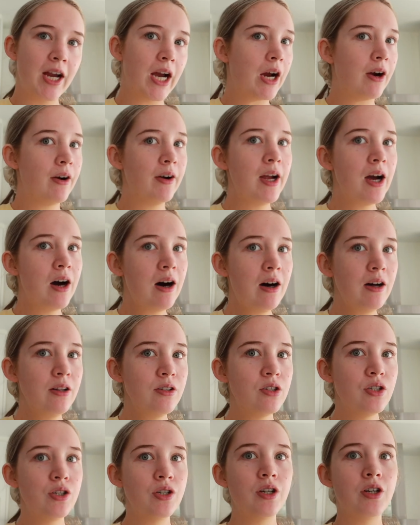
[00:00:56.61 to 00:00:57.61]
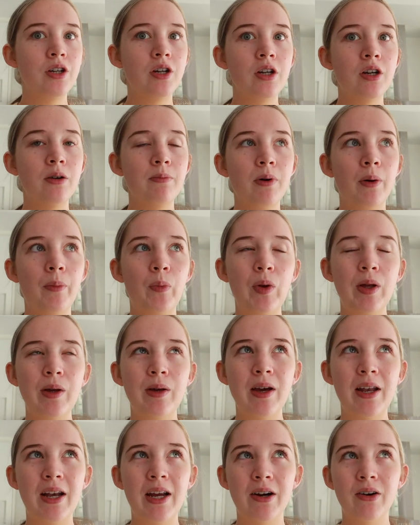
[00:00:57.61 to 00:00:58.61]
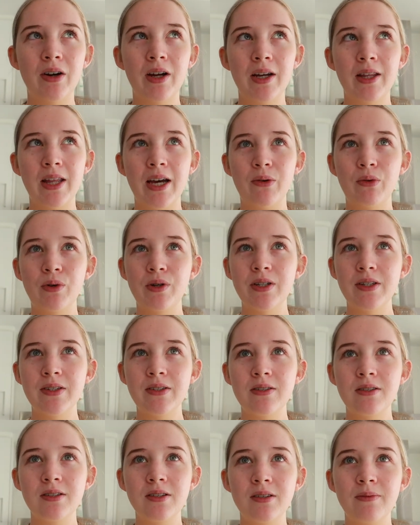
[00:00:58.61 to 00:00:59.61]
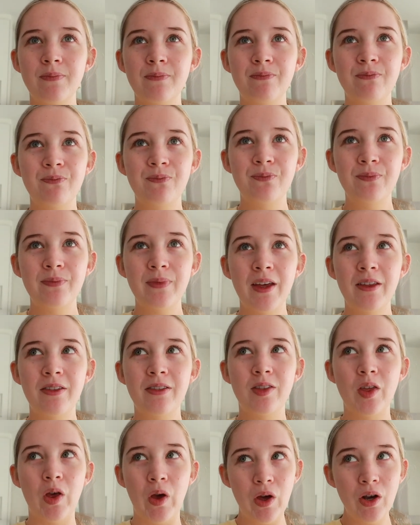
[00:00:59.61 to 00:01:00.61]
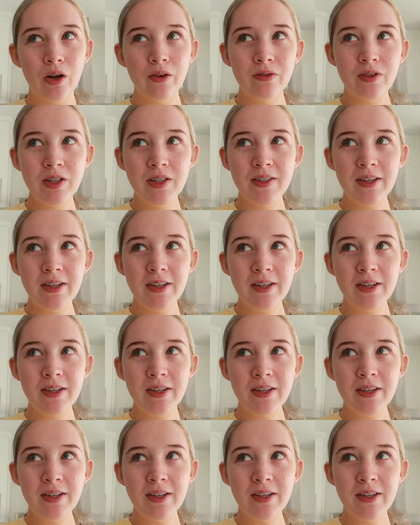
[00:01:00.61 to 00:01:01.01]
area to probably an area that was a third of the